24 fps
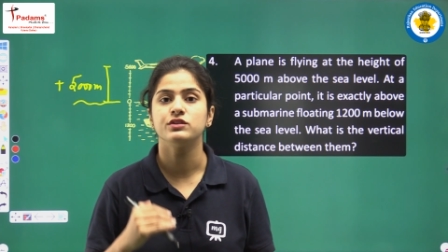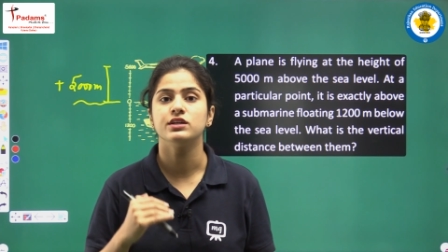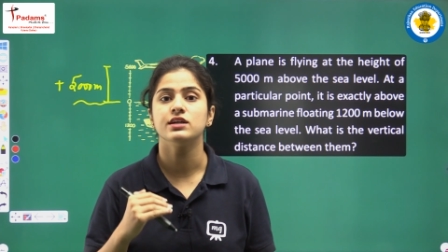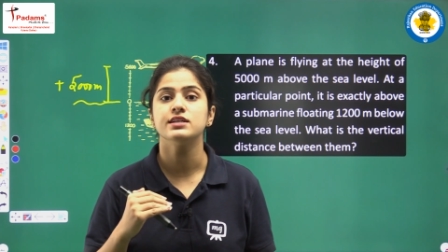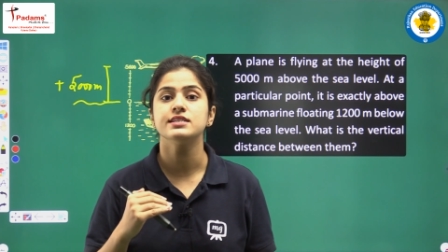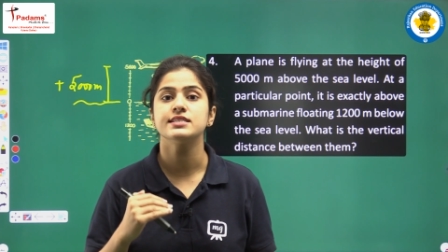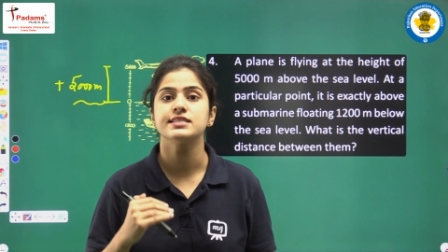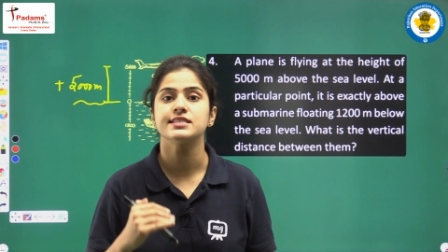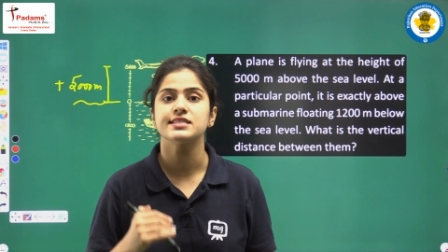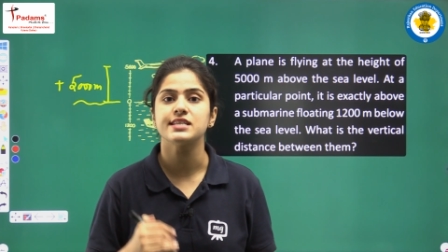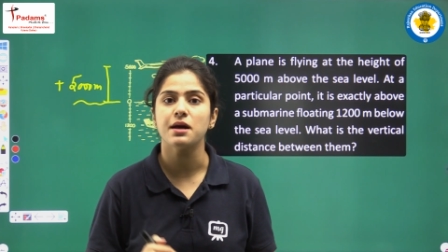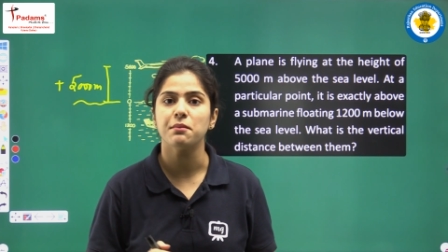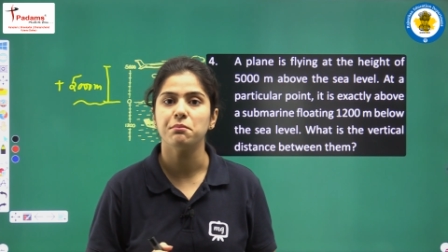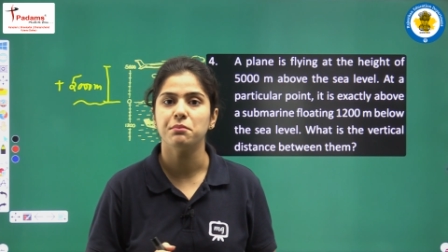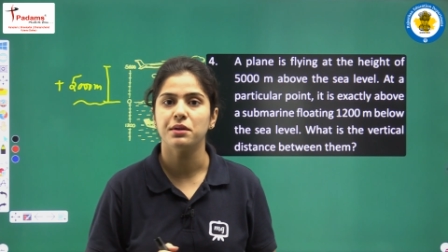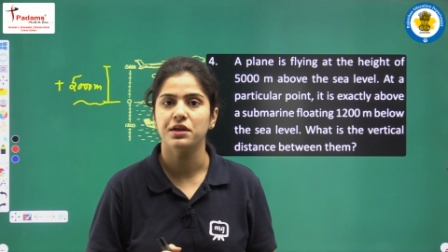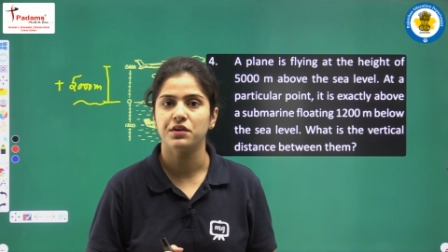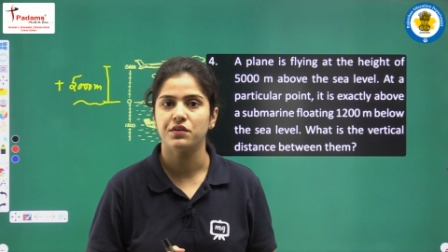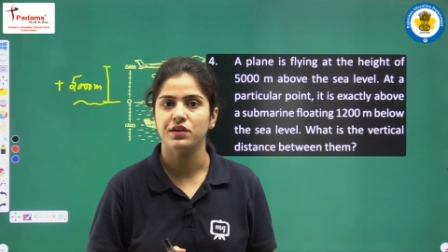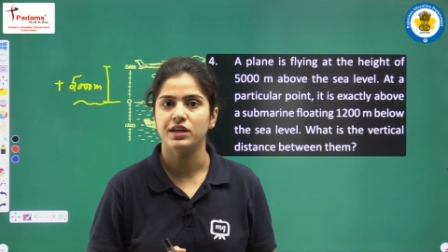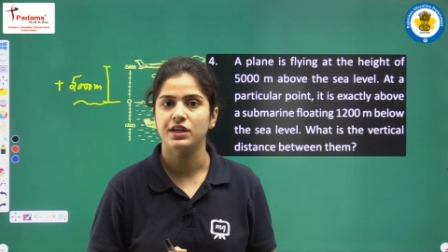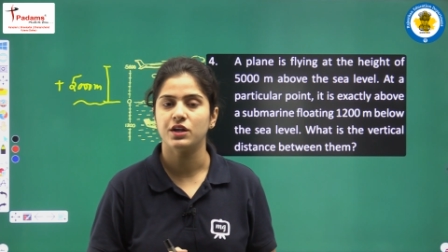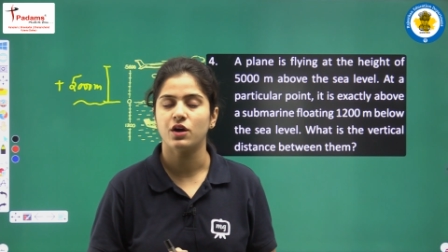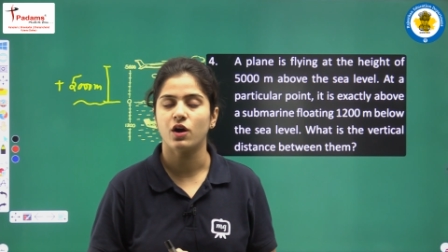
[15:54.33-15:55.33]
the
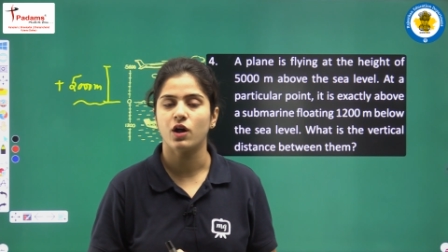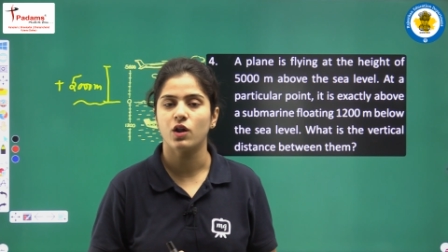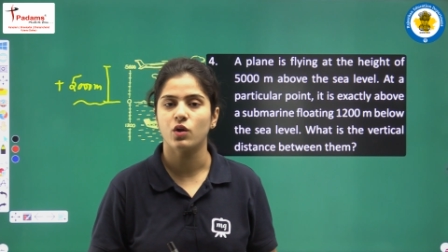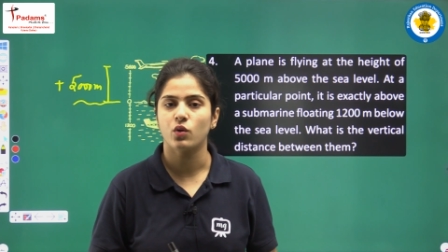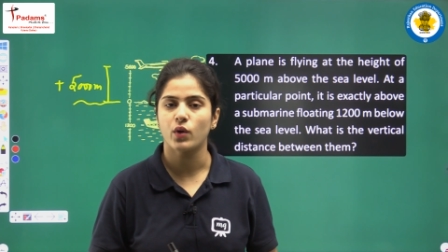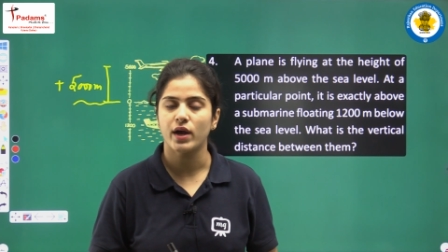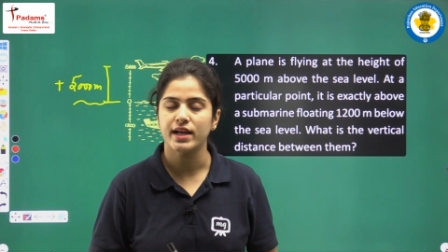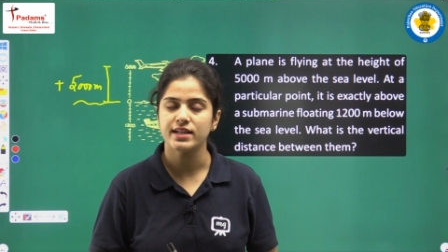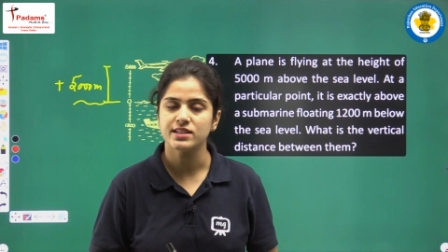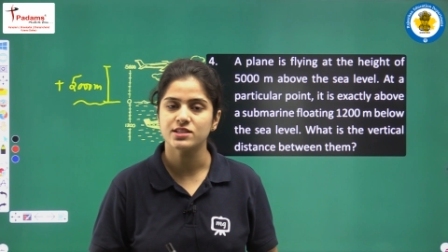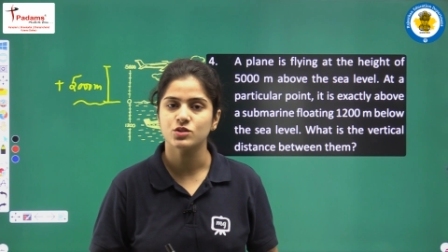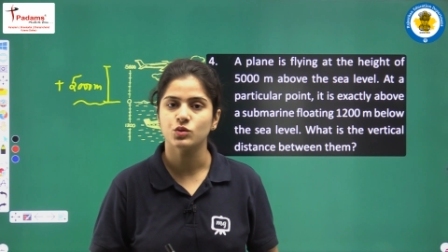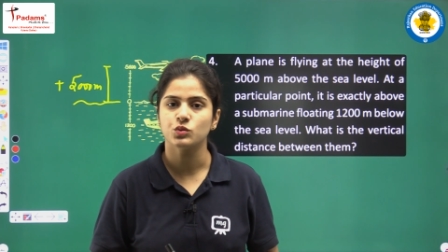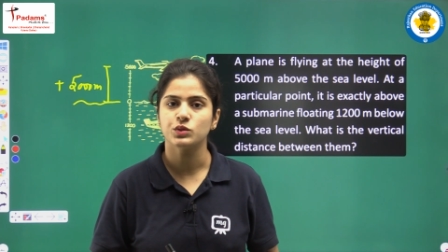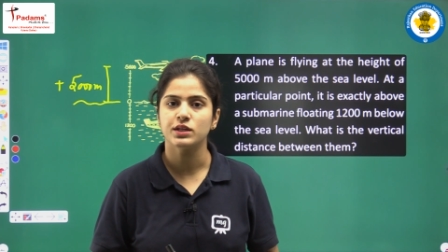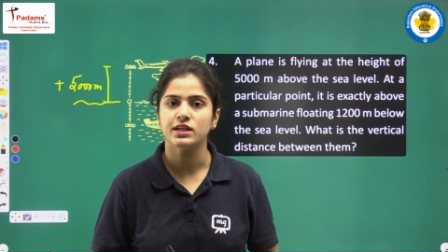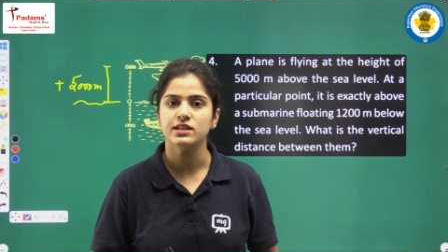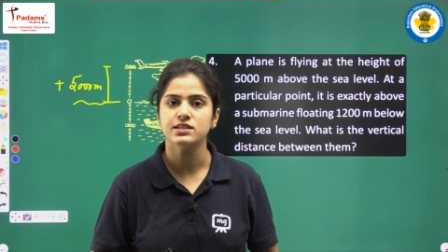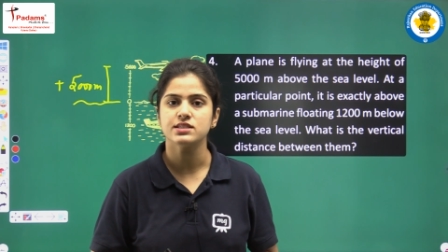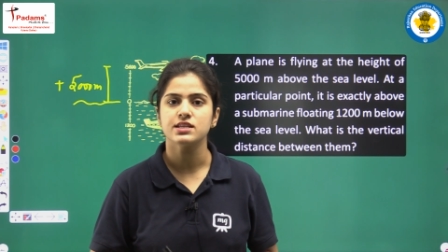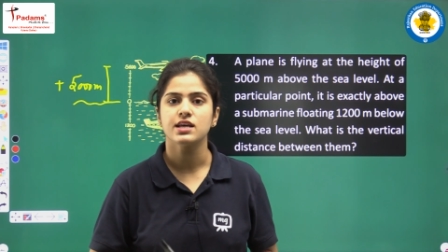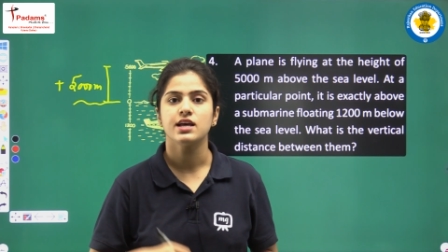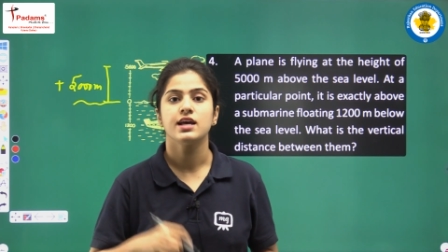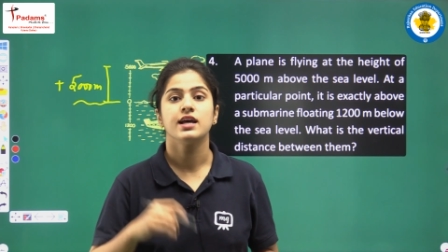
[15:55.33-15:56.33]
submarine all right
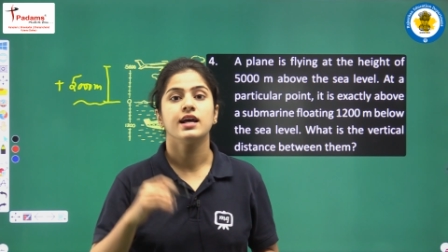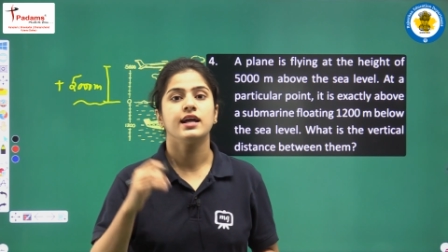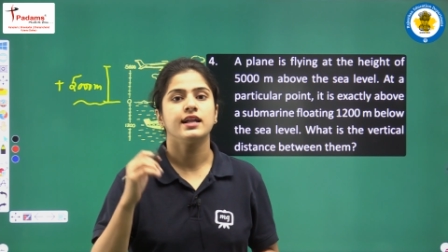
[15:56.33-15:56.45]
students